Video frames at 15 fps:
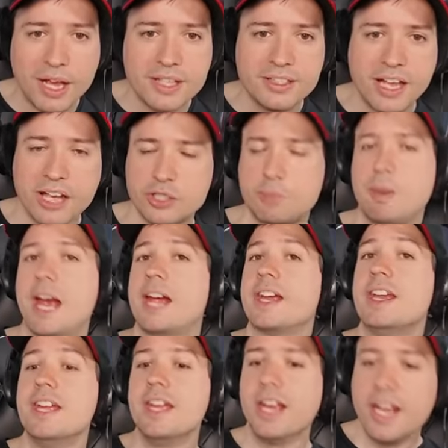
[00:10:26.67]
I dashed back
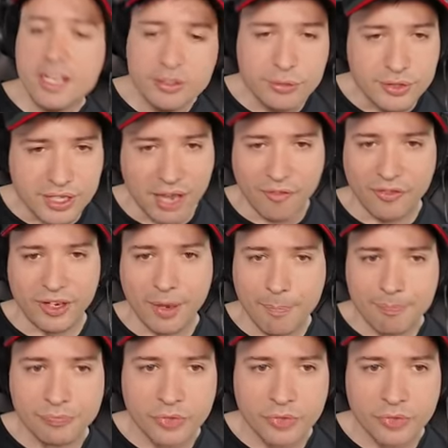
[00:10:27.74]
into safety.